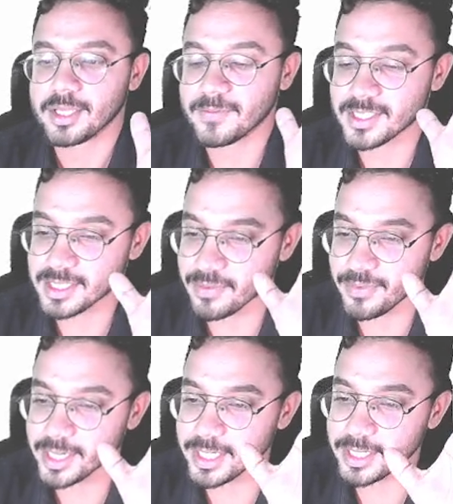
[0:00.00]
If the
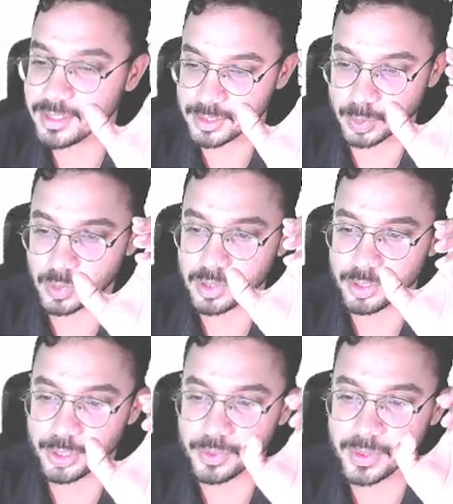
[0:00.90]
surfactant, so
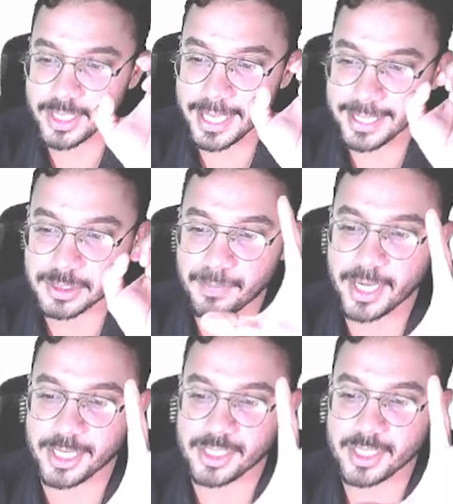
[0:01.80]
during
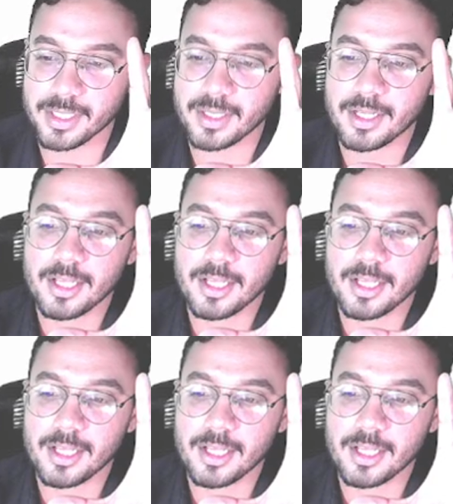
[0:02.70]
expiration,